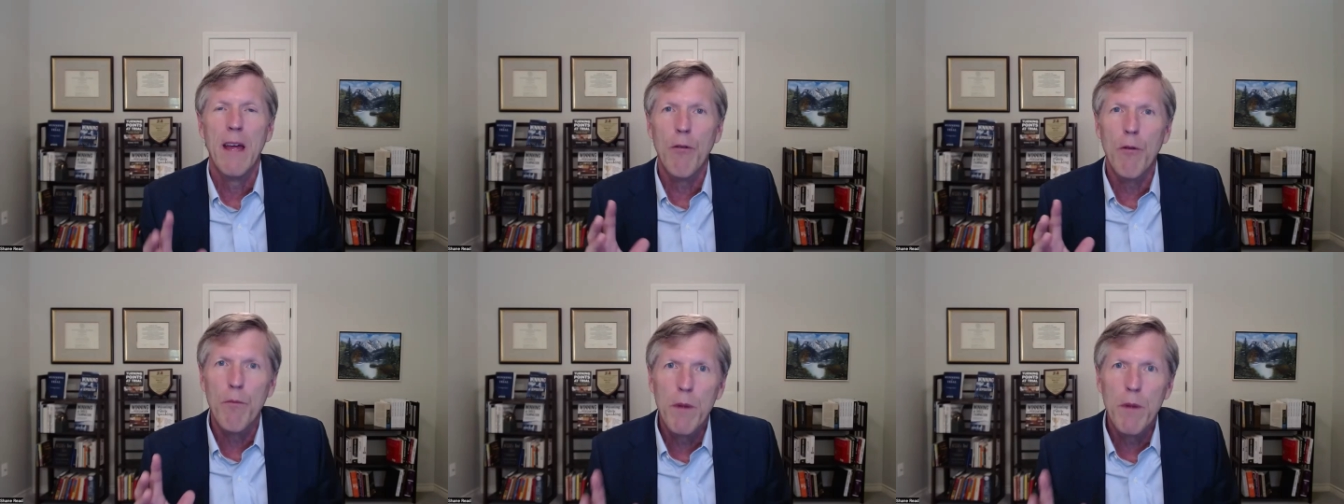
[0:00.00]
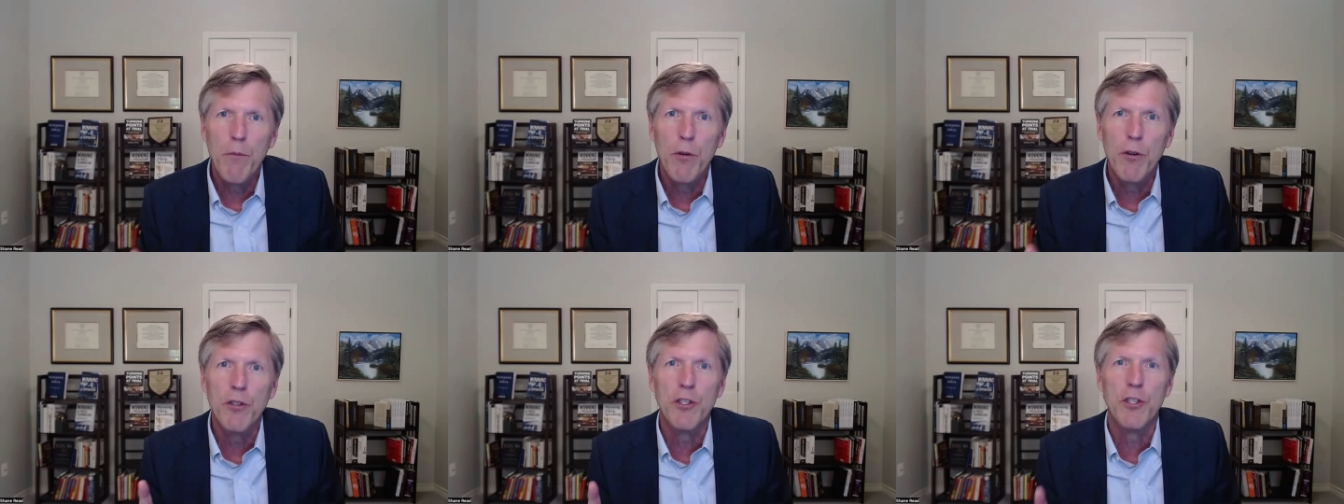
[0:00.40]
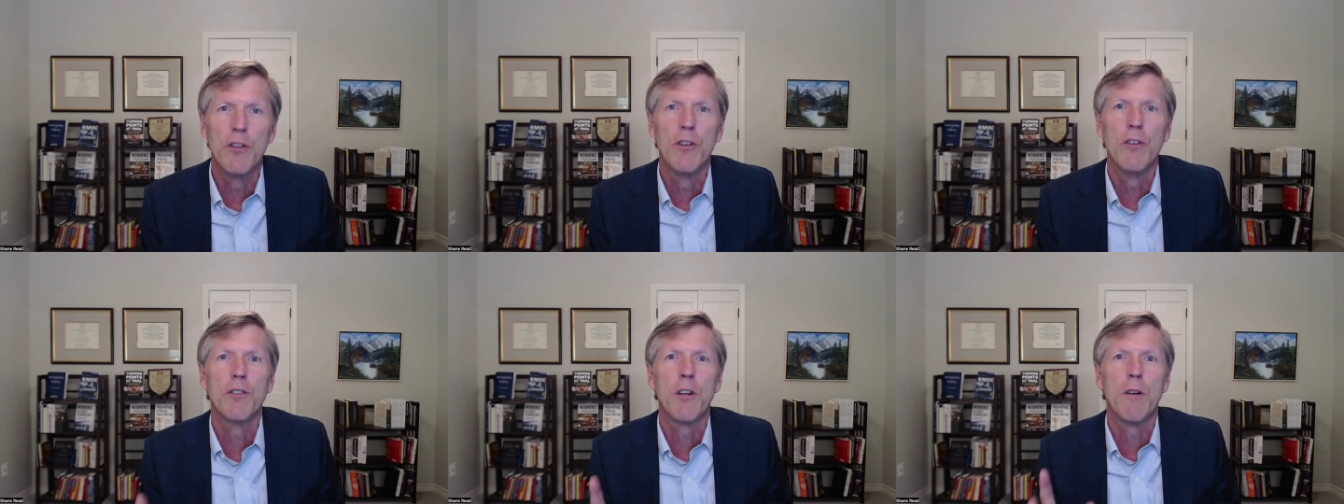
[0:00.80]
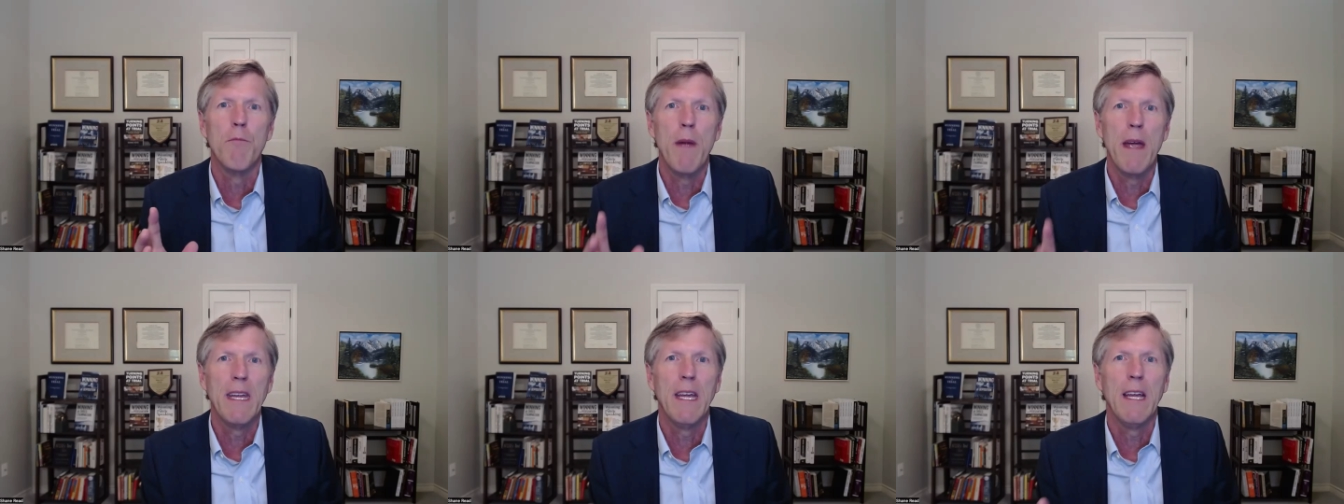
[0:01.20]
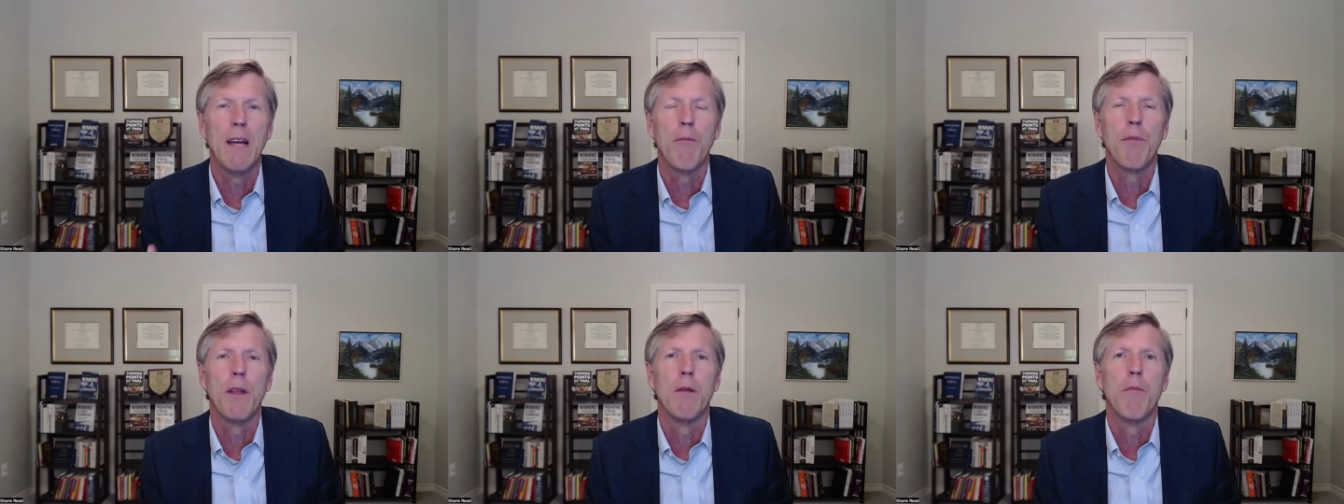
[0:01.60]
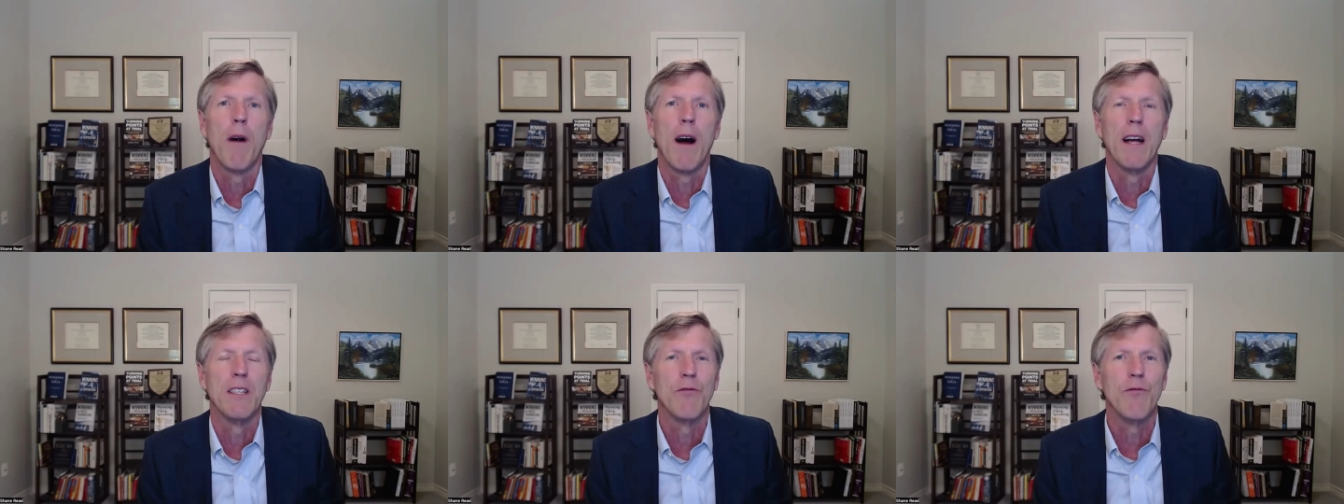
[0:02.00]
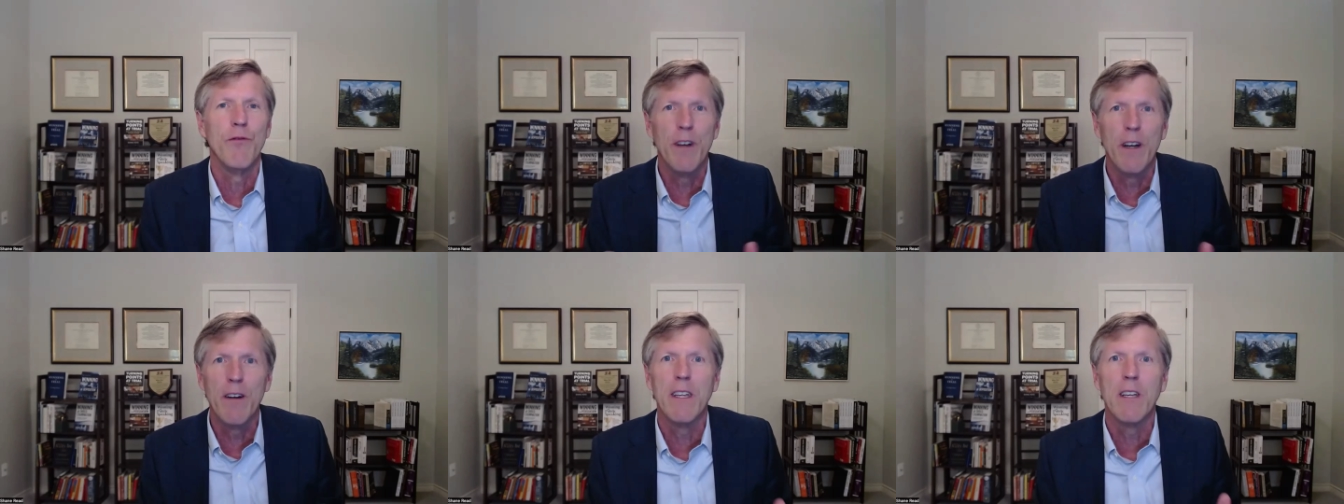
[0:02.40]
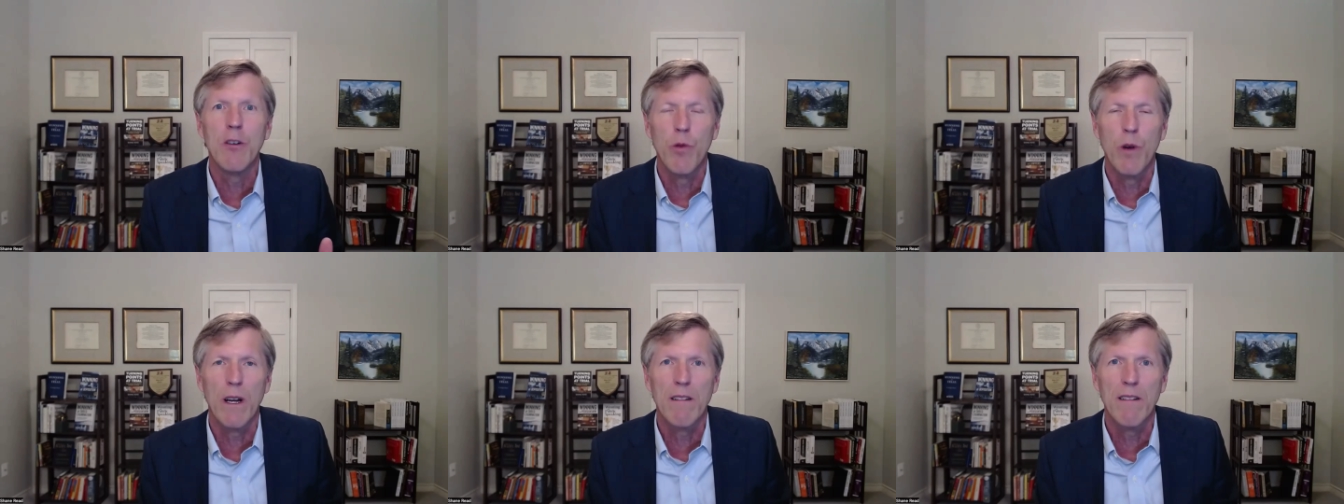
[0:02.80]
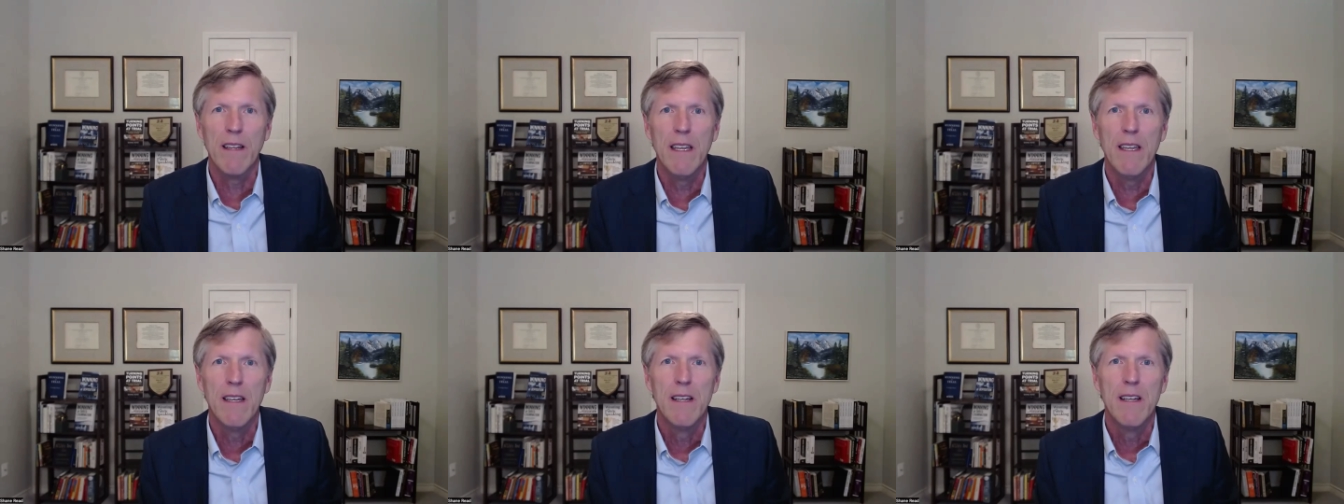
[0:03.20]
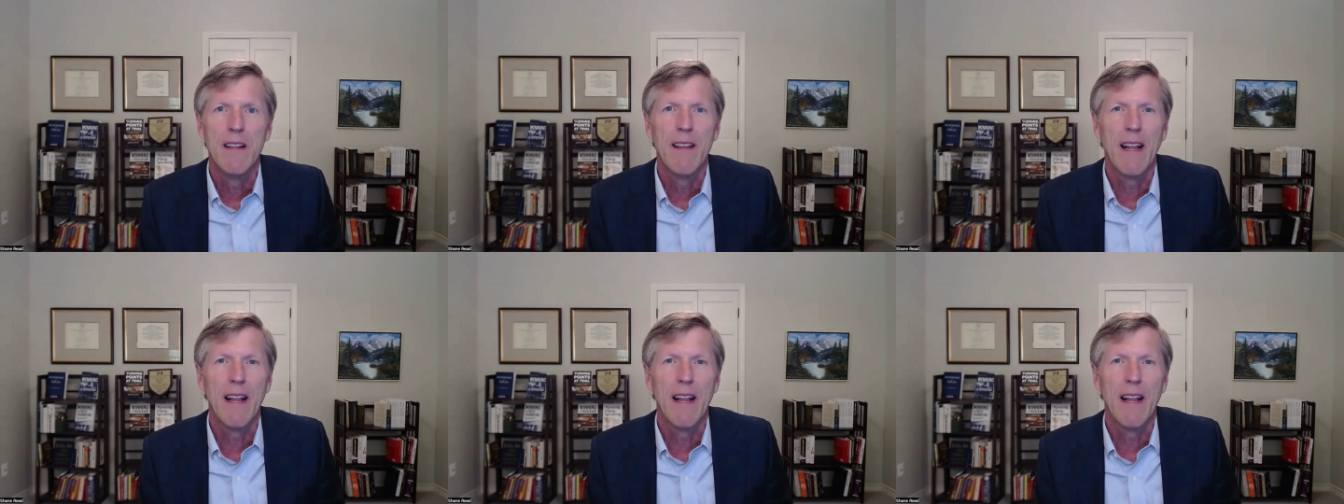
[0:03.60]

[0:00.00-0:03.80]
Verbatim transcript: And remember, jurors are making up their minds very quickly